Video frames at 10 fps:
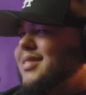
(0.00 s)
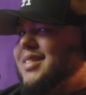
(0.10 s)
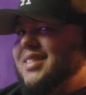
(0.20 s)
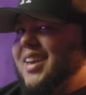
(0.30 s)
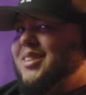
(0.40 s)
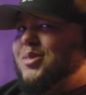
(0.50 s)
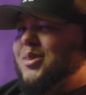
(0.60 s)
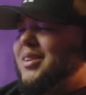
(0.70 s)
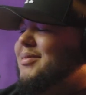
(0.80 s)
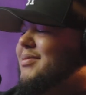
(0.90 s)
side
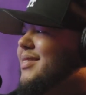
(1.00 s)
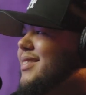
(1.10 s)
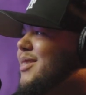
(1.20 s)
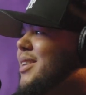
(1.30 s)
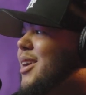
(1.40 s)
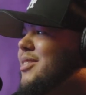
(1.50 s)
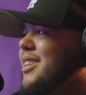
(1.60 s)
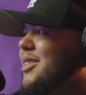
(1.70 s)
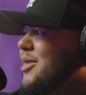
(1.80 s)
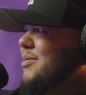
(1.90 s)
story, when I was
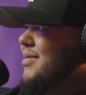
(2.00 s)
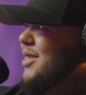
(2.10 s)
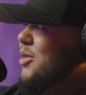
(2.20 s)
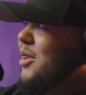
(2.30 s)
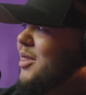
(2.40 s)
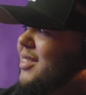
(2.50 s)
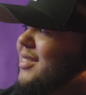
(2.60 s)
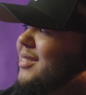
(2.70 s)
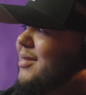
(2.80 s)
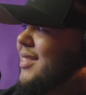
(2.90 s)
younger, you know
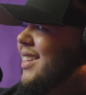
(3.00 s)
this,